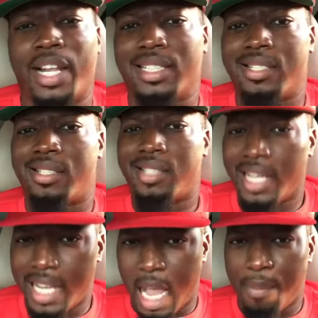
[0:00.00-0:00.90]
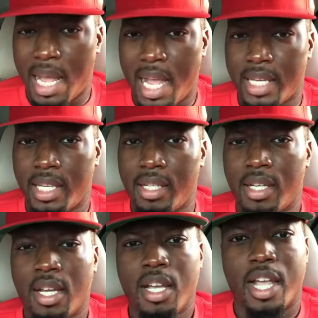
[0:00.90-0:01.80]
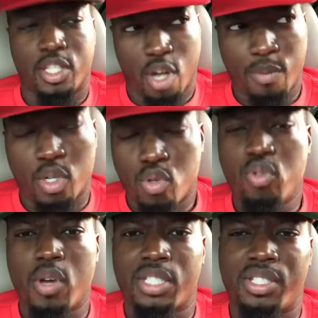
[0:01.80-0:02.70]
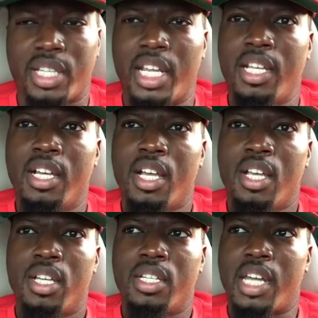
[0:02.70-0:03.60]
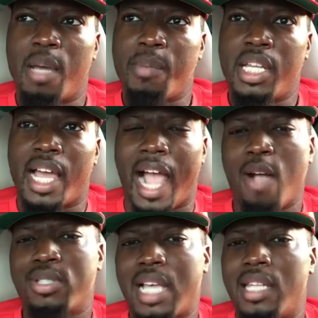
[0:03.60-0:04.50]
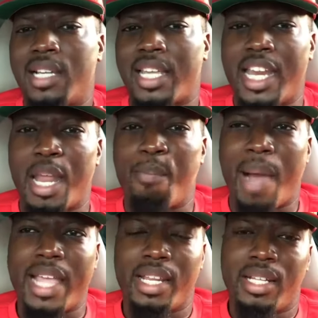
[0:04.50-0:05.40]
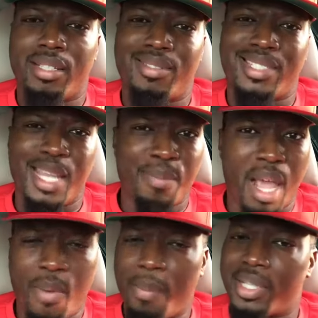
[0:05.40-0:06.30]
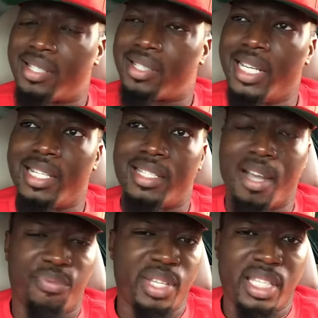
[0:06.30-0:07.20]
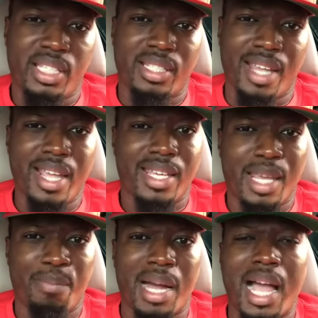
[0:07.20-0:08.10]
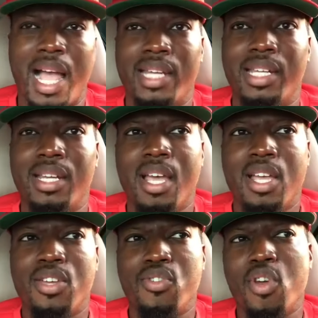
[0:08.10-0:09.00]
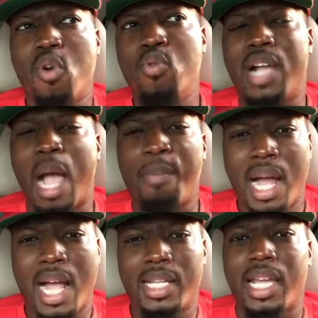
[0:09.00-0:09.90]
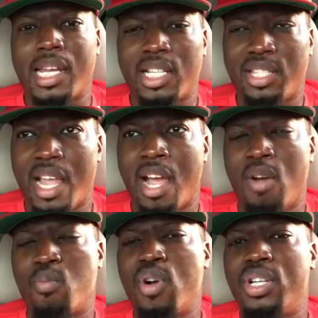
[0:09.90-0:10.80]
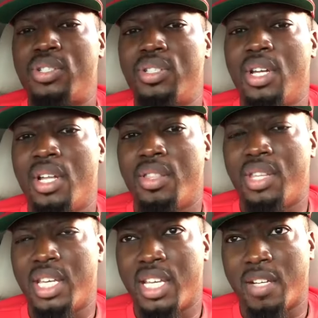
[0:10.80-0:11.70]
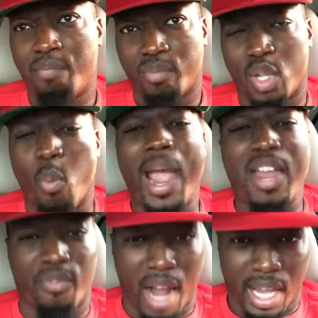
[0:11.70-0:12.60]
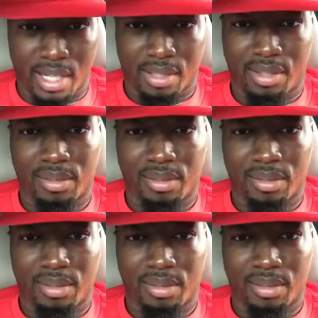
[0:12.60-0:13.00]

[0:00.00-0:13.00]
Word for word: feel like the city got behind it in terms of New York City. You know what I mean? Like outside looking in, it might seem that way, but the city definitely didn't get behind it. You know who got behind it in the town was the the wave riders.